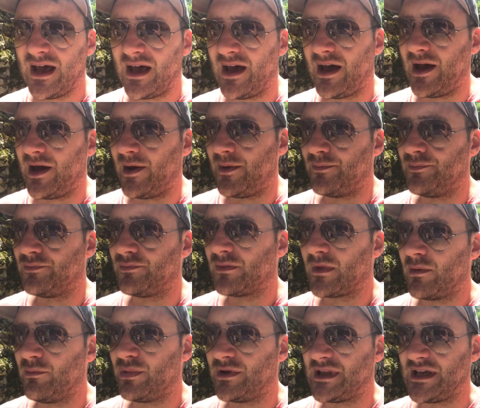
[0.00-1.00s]

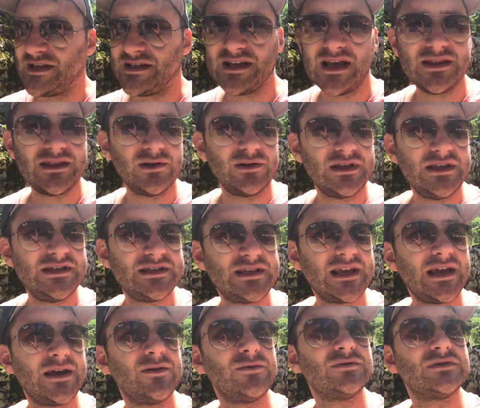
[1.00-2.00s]
but they said that these
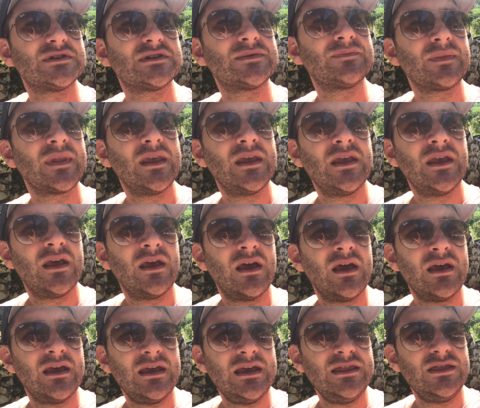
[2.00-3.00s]
towns
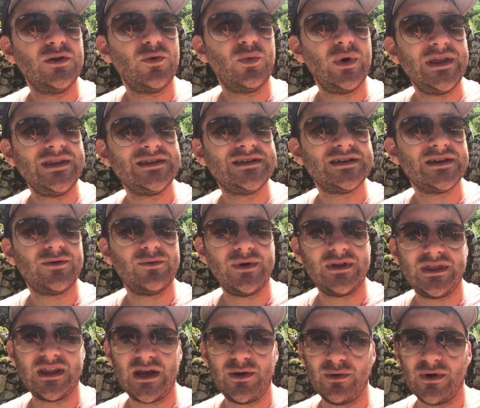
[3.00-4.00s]
in the winter,
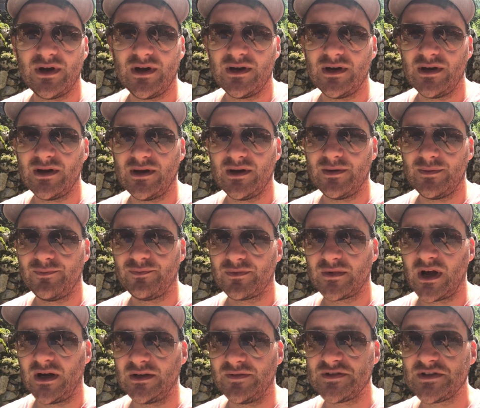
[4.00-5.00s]
when they were
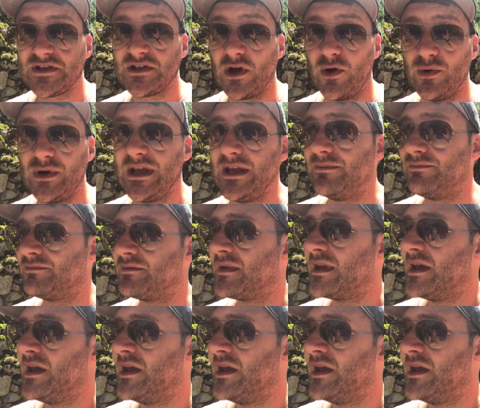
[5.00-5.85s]
kind of snowed in,